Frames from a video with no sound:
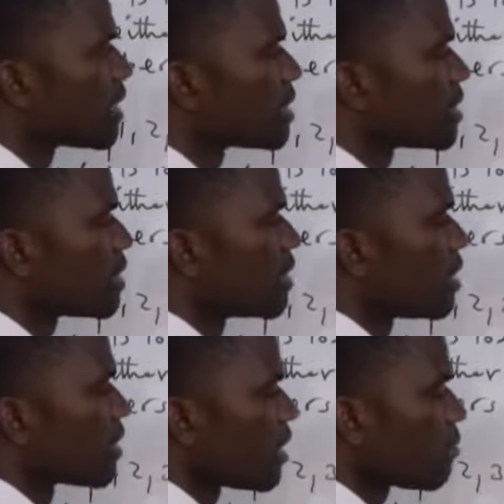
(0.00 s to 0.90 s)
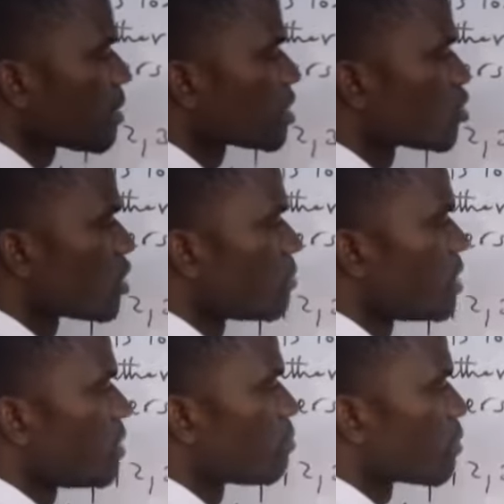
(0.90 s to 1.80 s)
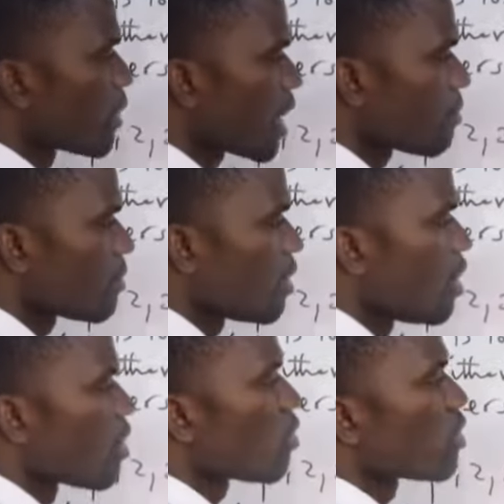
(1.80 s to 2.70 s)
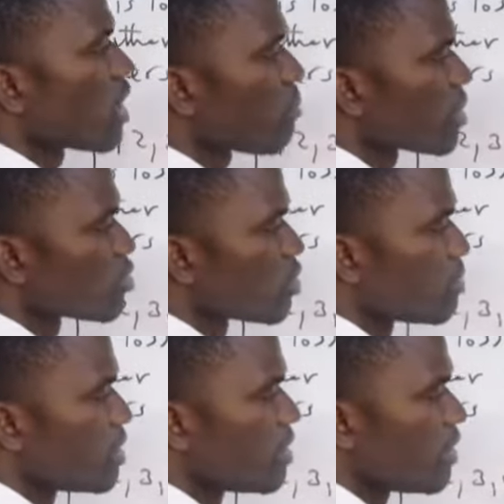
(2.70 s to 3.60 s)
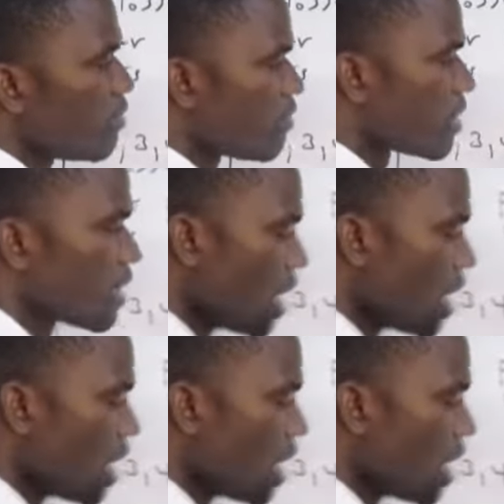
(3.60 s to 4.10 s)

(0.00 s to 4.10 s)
that numbers will be prime or numbers will be even,